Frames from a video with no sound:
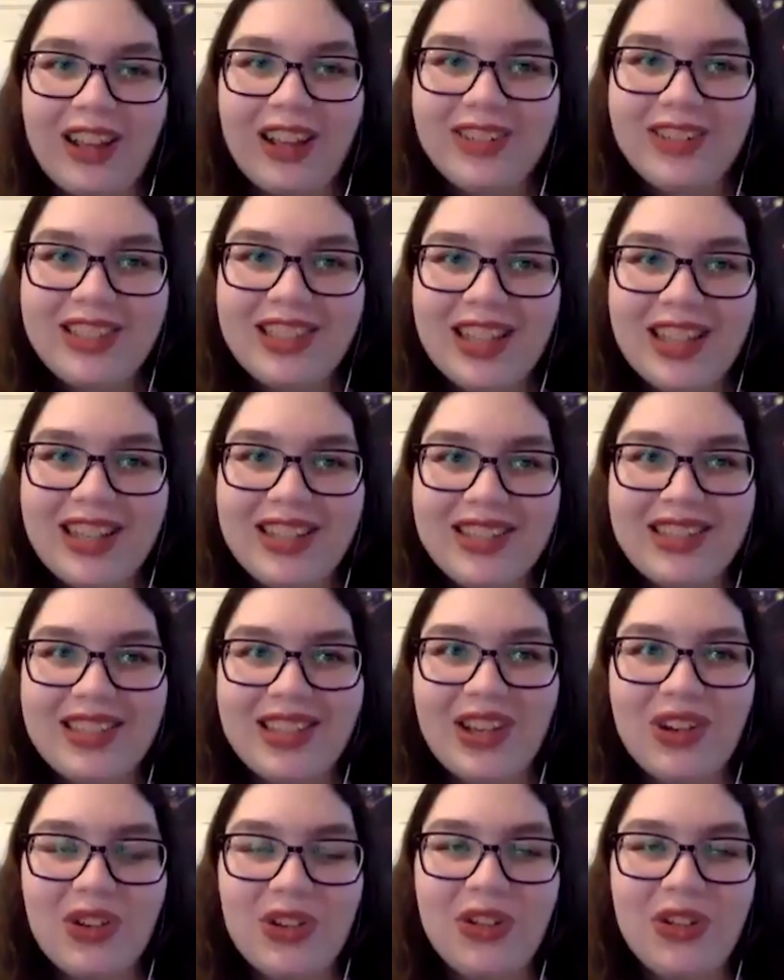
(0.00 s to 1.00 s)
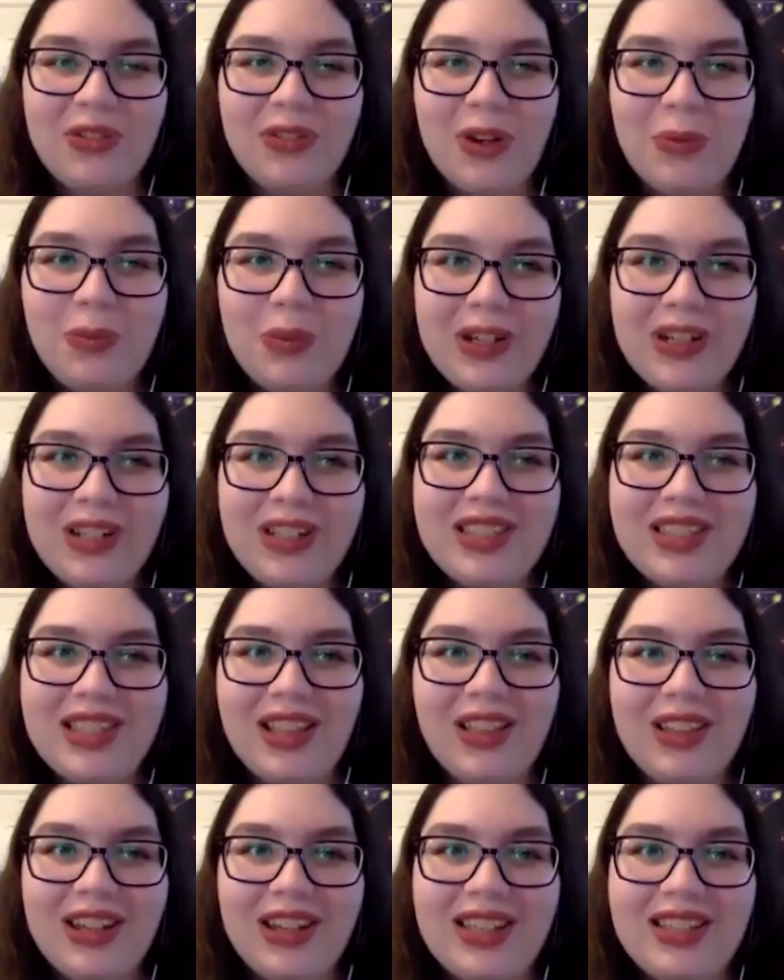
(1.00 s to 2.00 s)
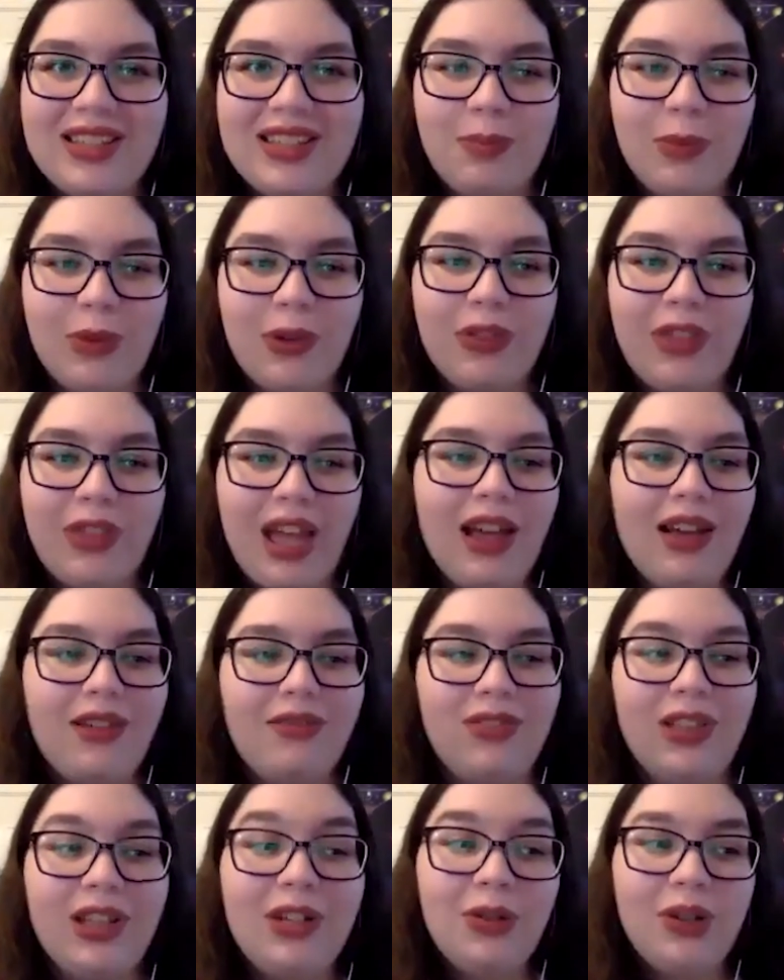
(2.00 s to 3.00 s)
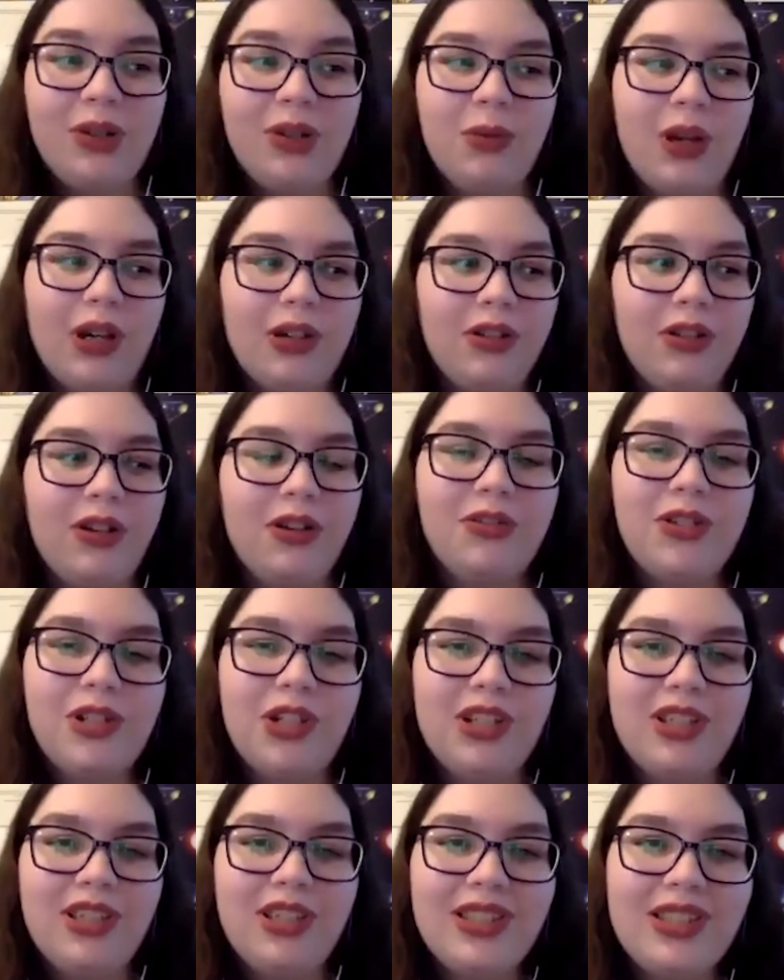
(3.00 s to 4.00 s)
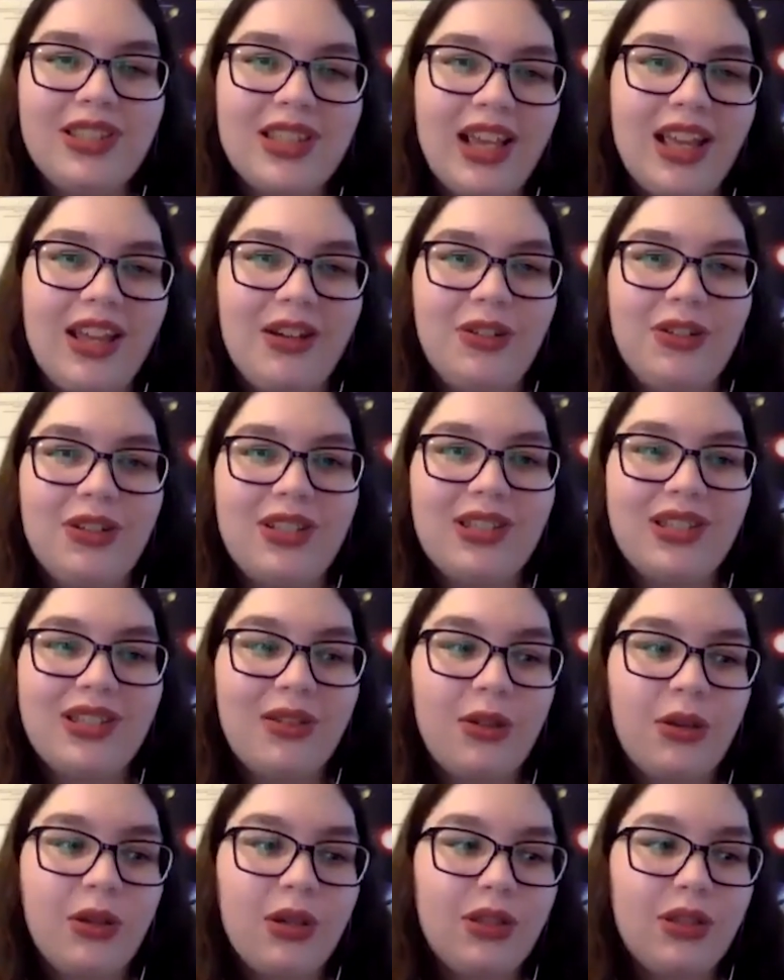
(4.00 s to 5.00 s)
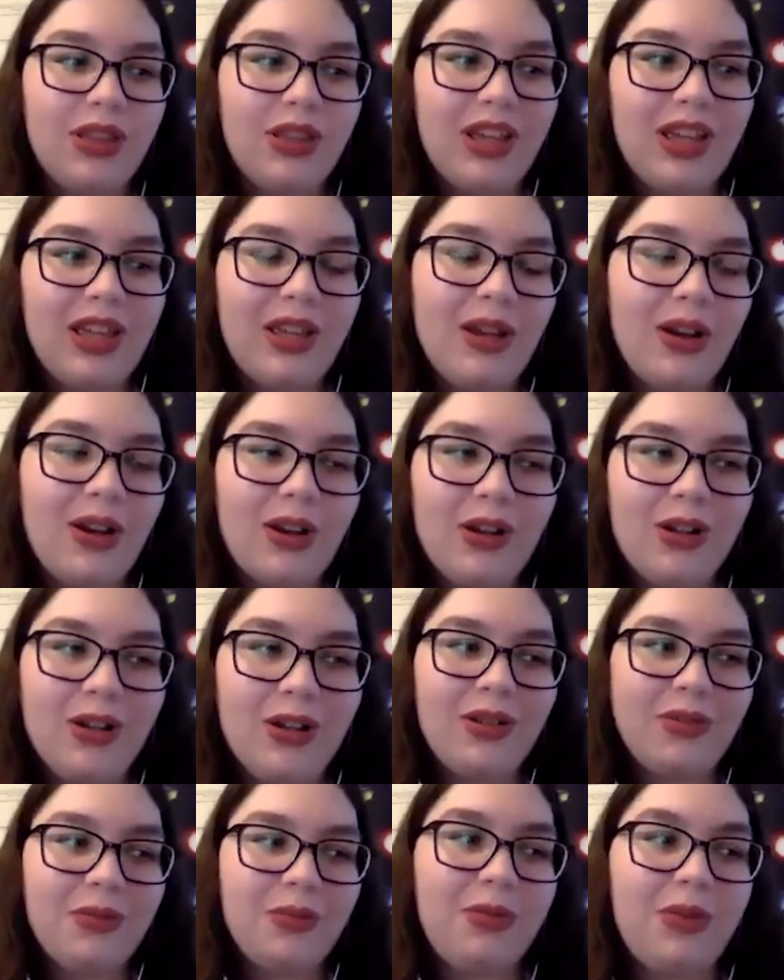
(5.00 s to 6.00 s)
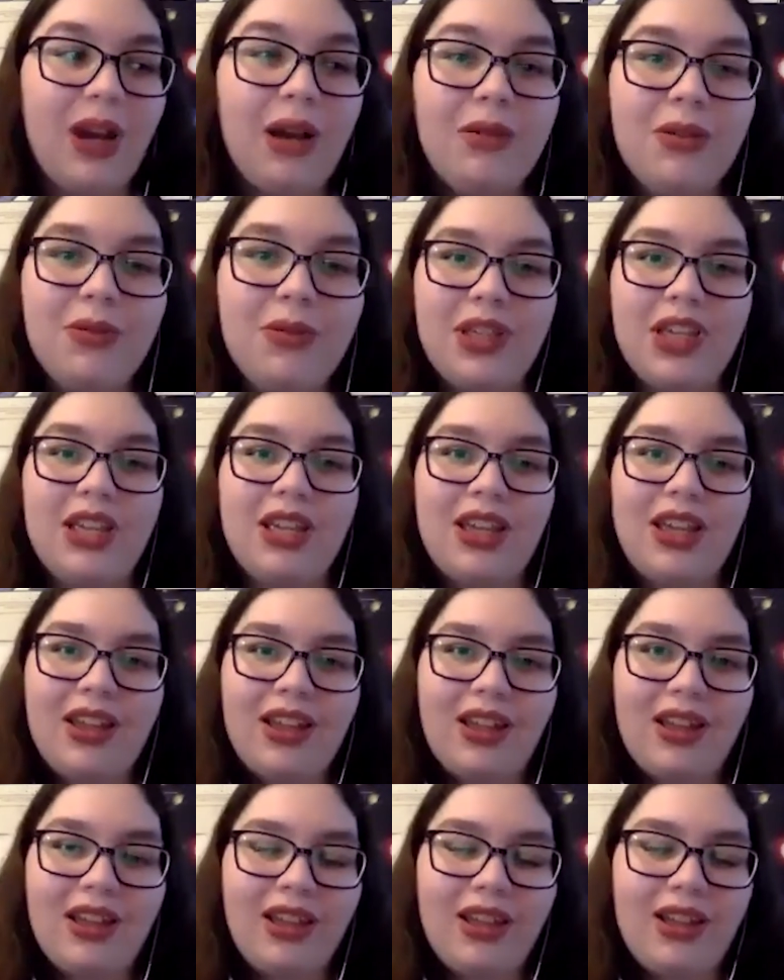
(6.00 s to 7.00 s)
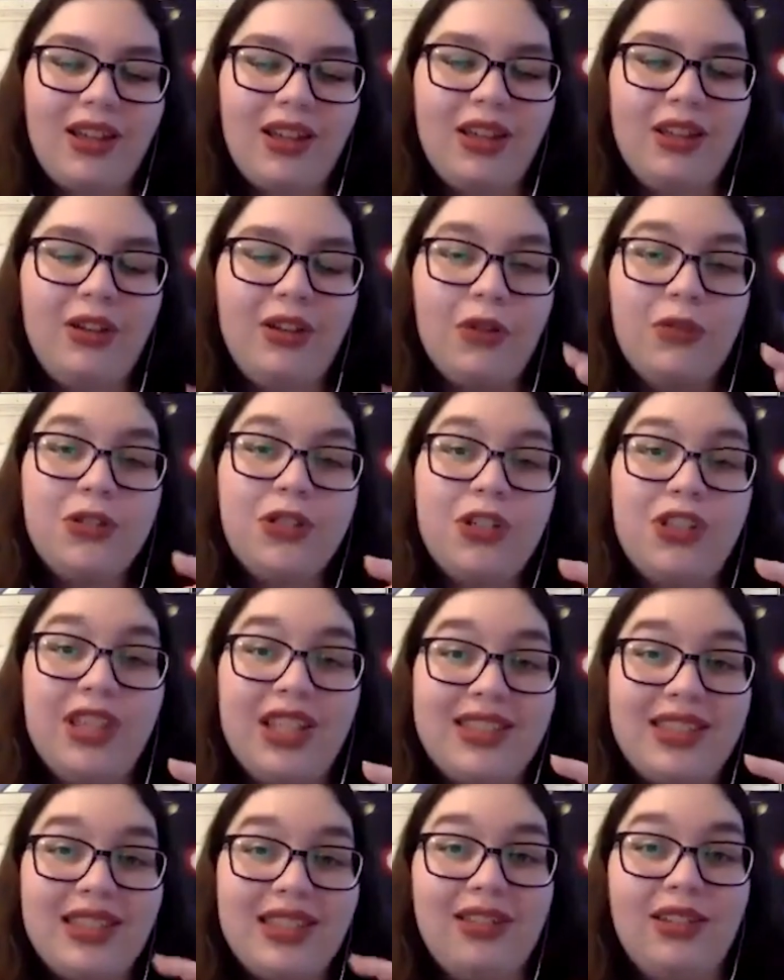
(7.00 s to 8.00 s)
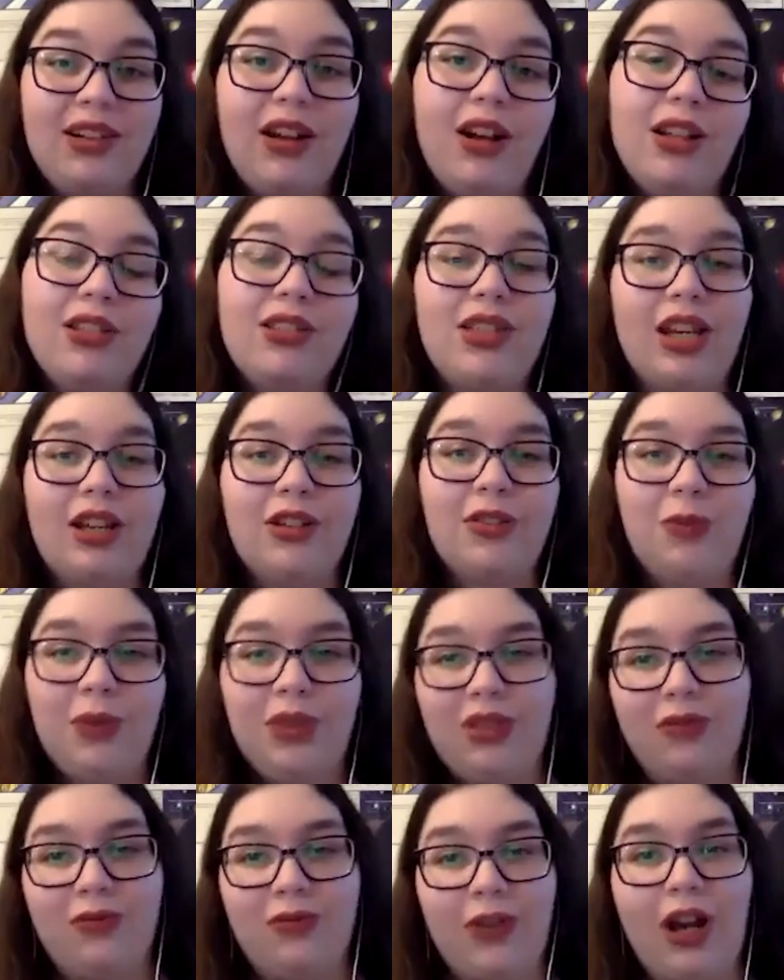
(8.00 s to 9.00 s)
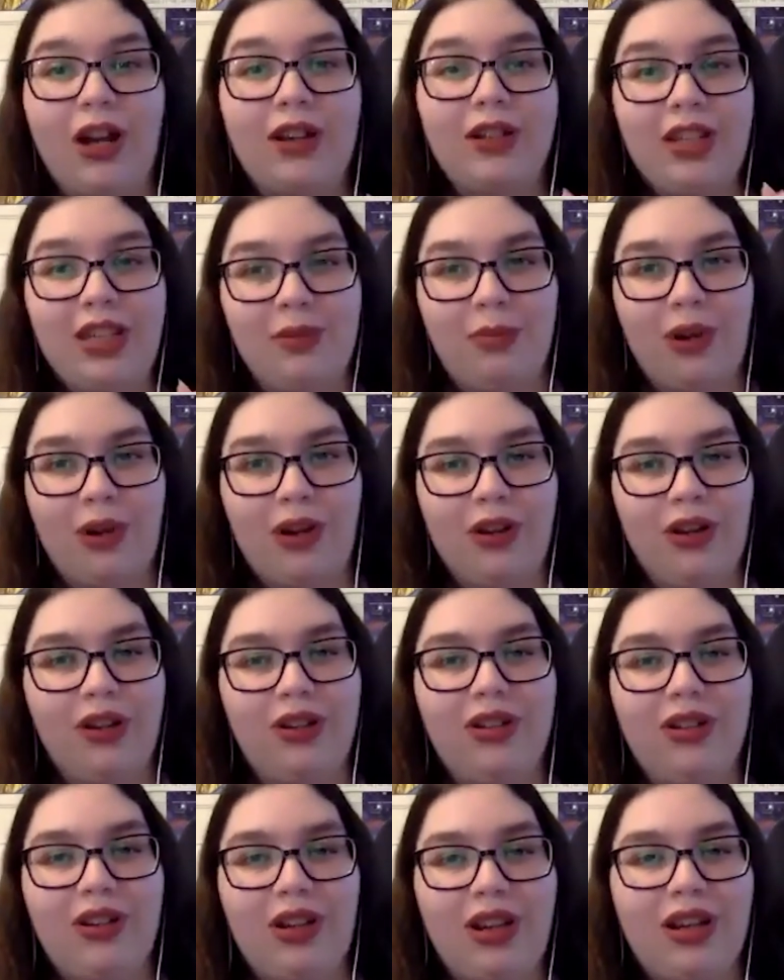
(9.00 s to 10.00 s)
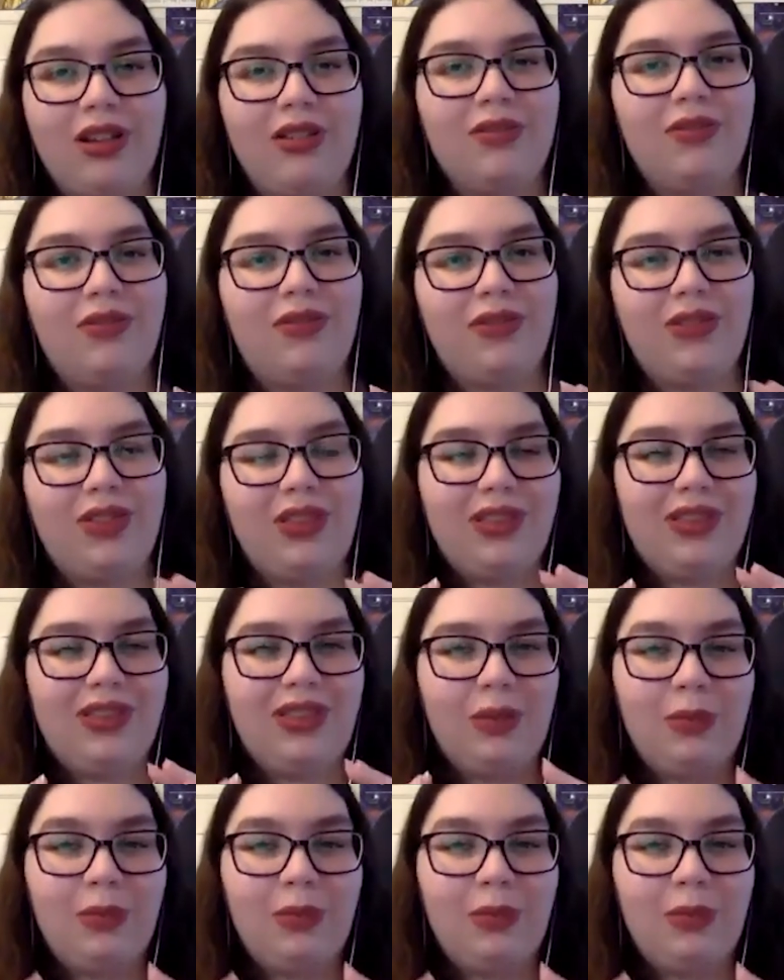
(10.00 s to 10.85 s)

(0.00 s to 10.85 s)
would say so. Europa and Enceladus both have liquid water oceans, and they are probably an ocean that's in contact with the rocky part of the